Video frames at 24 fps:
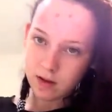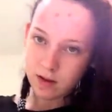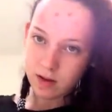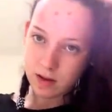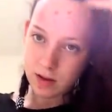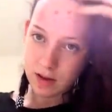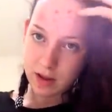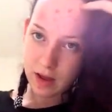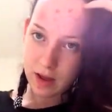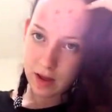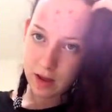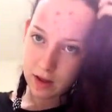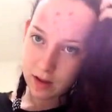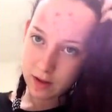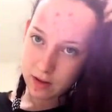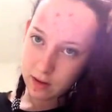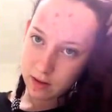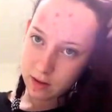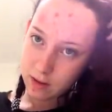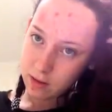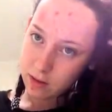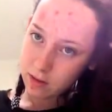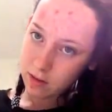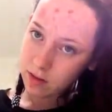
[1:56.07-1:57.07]
yeah,
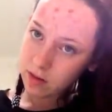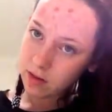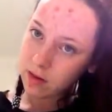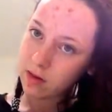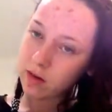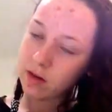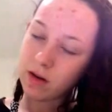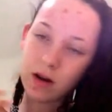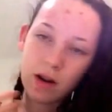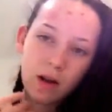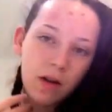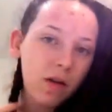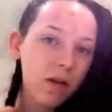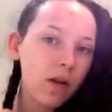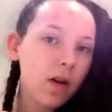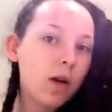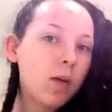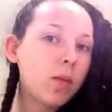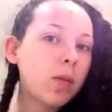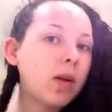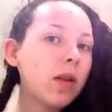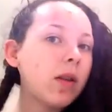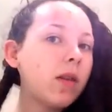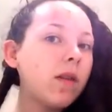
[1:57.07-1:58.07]
just leave a
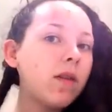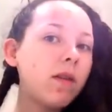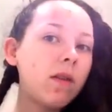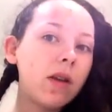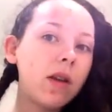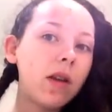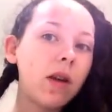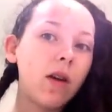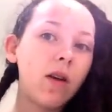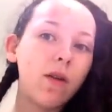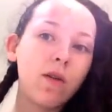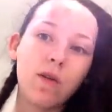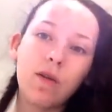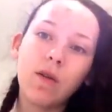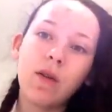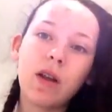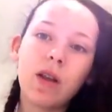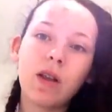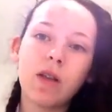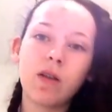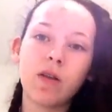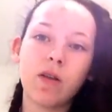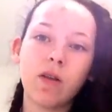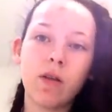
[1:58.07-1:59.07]
comment in the video of
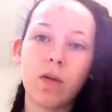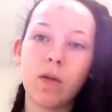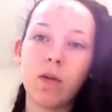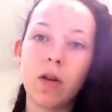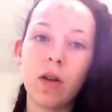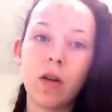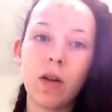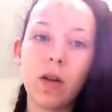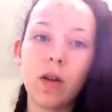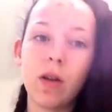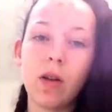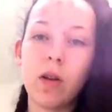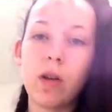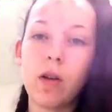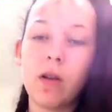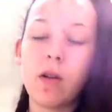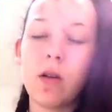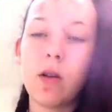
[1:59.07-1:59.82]
which you want to do.